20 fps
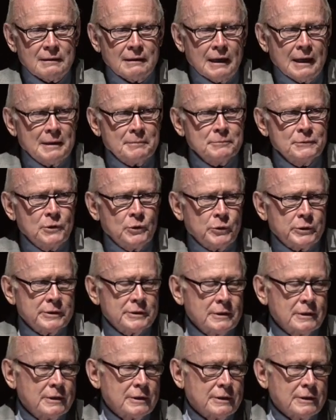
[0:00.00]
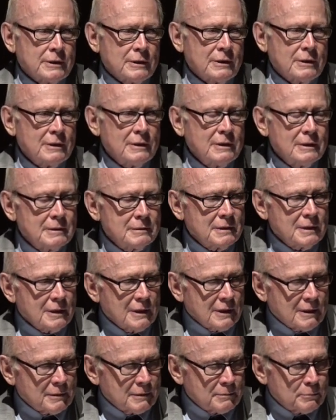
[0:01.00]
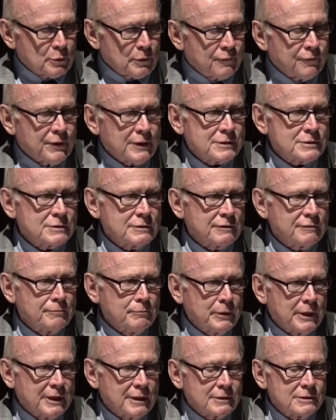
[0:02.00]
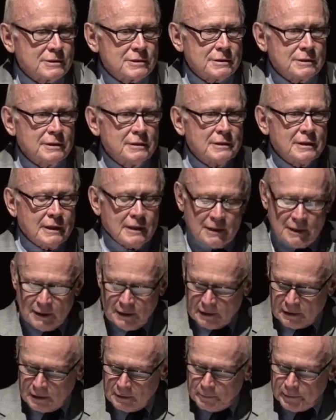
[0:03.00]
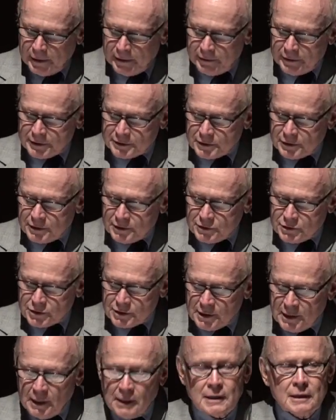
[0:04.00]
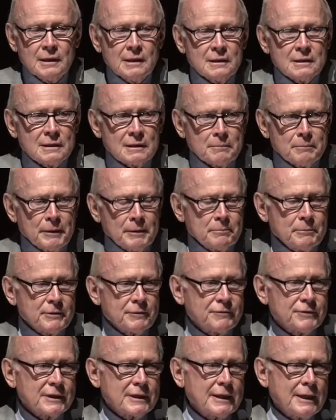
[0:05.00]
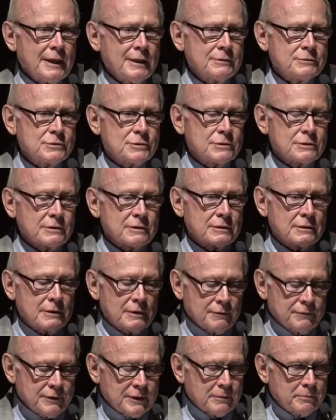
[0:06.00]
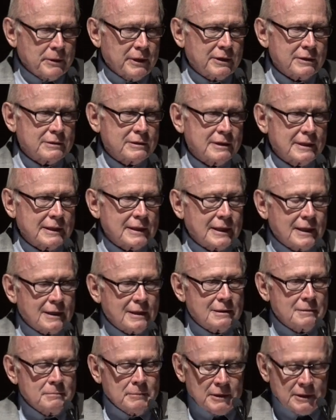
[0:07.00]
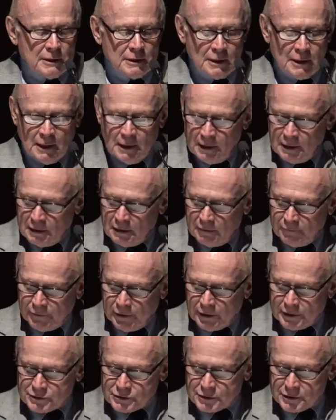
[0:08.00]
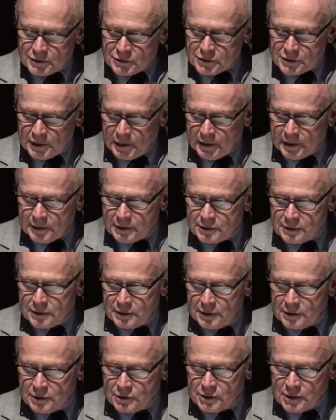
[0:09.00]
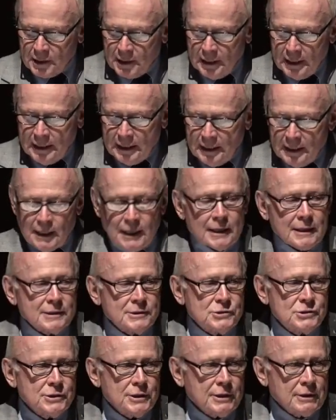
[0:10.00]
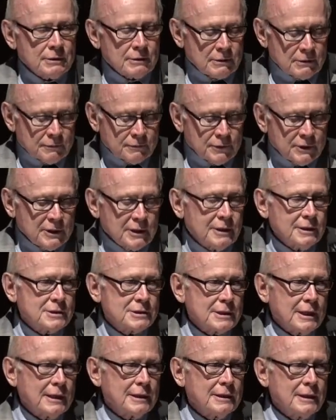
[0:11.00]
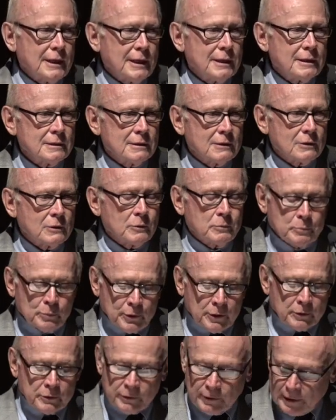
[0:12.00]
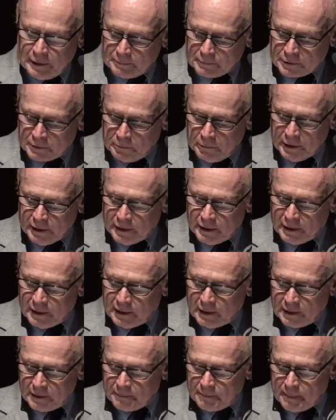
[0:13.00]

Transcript: I'm Gordon Gill, professor of medicine, emeritus, a member of the Council of the American Academy of Arts and Sciences, and chair of the San Diego Program Committee.